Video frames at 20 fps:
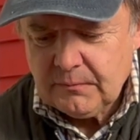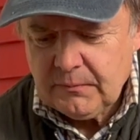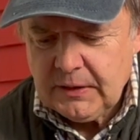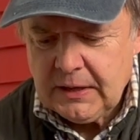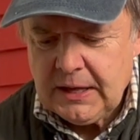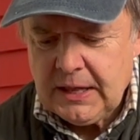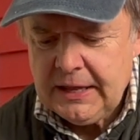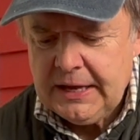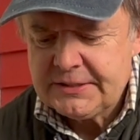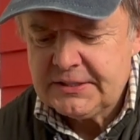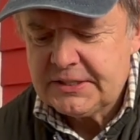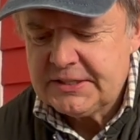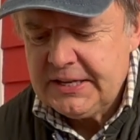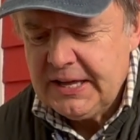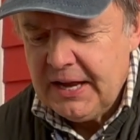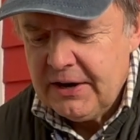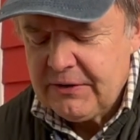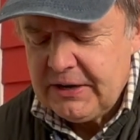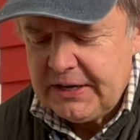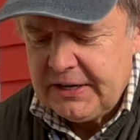I like to
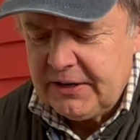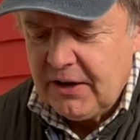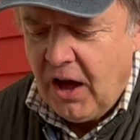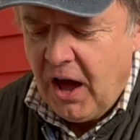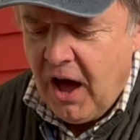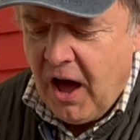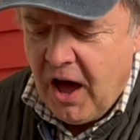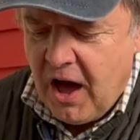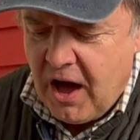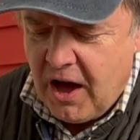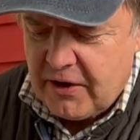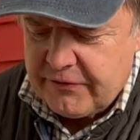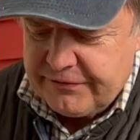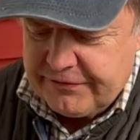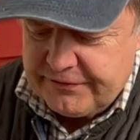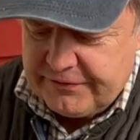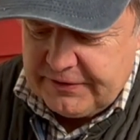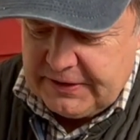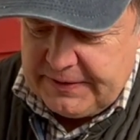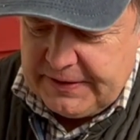tear it in
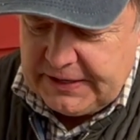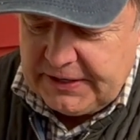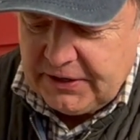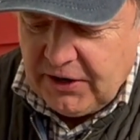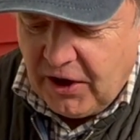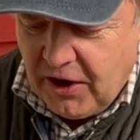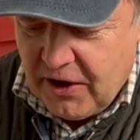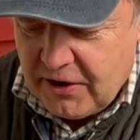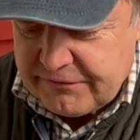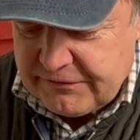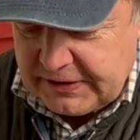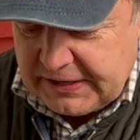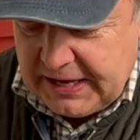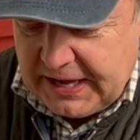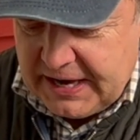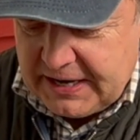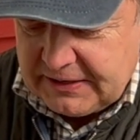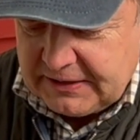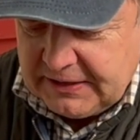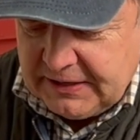half and then in half
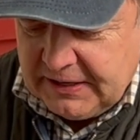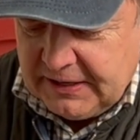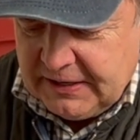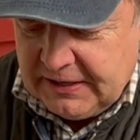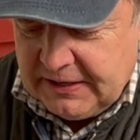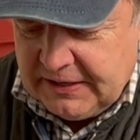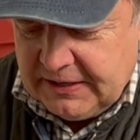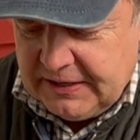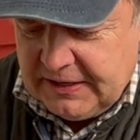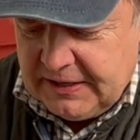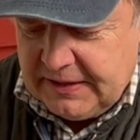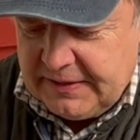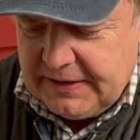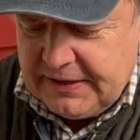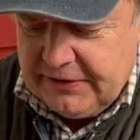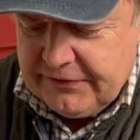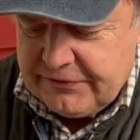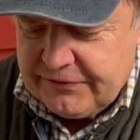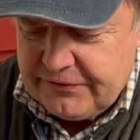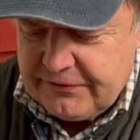again. And then
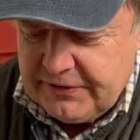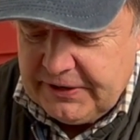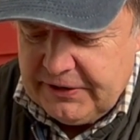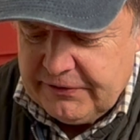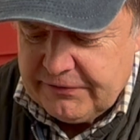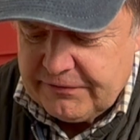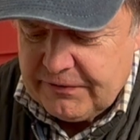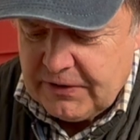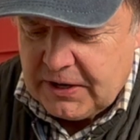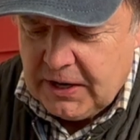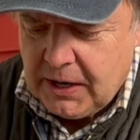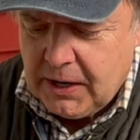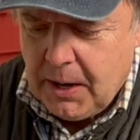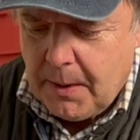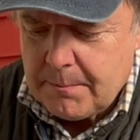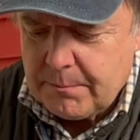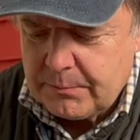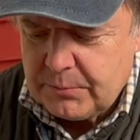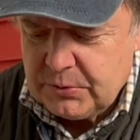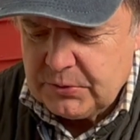if a
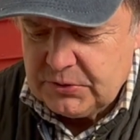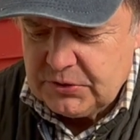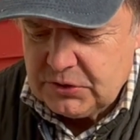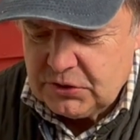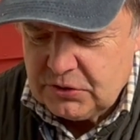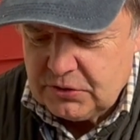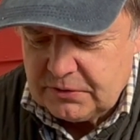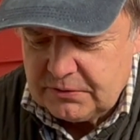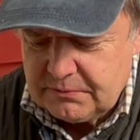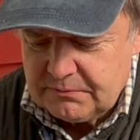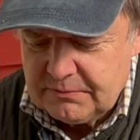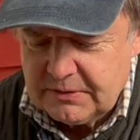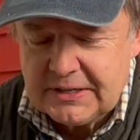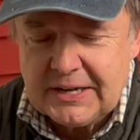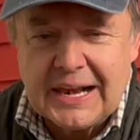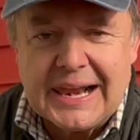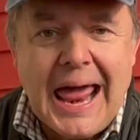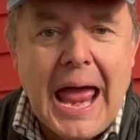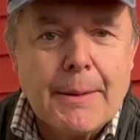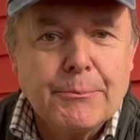clump should
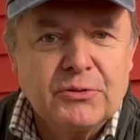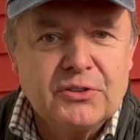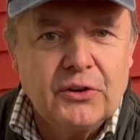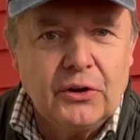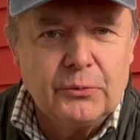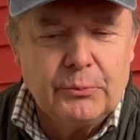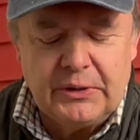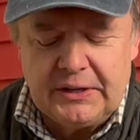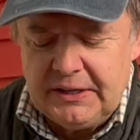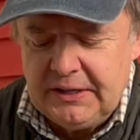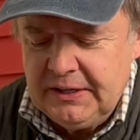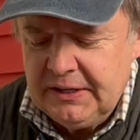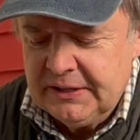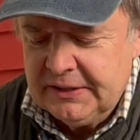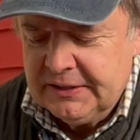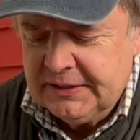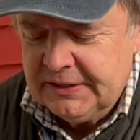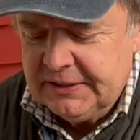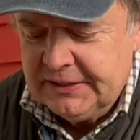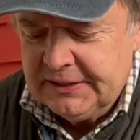collapse on me,
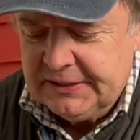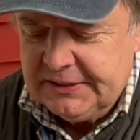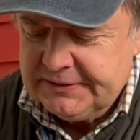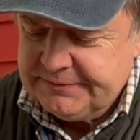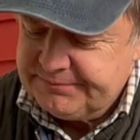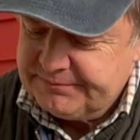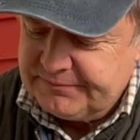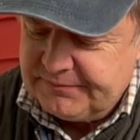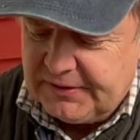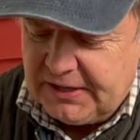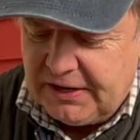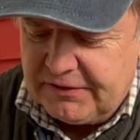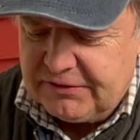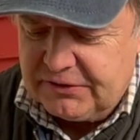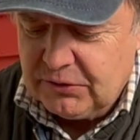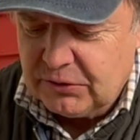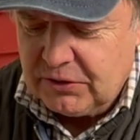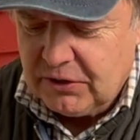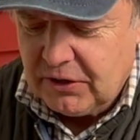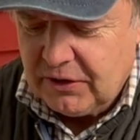I've
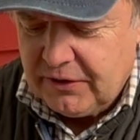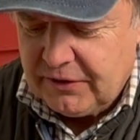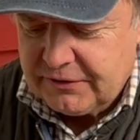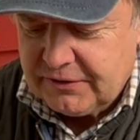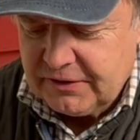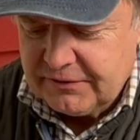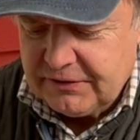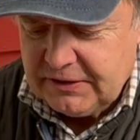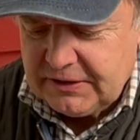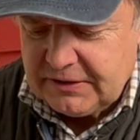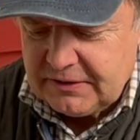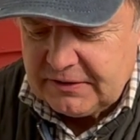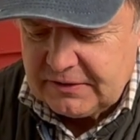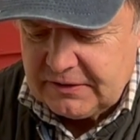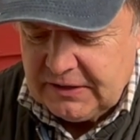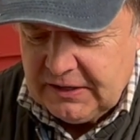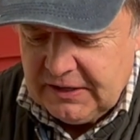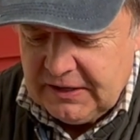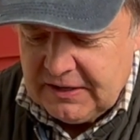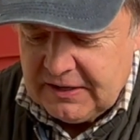still got lots of others.